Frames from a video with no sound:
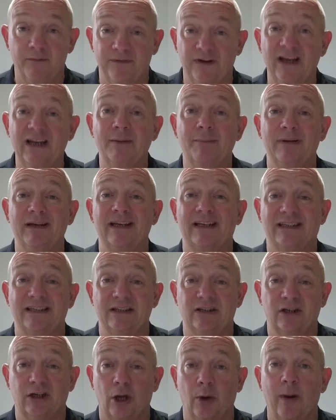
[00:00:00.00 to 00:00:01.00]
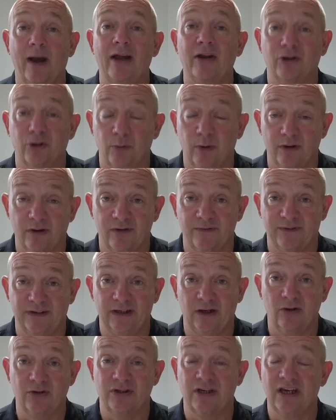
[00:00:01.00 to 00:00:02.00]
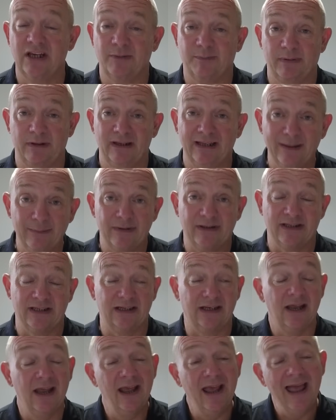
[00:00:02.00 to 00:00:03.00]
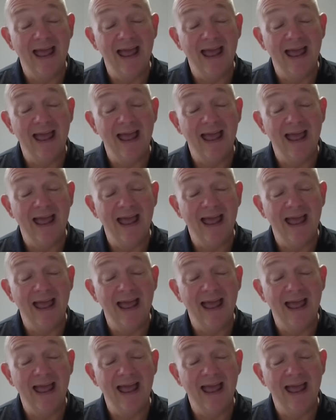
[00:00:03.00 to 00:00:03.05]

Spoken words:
availability to go out and do other videos has been limited.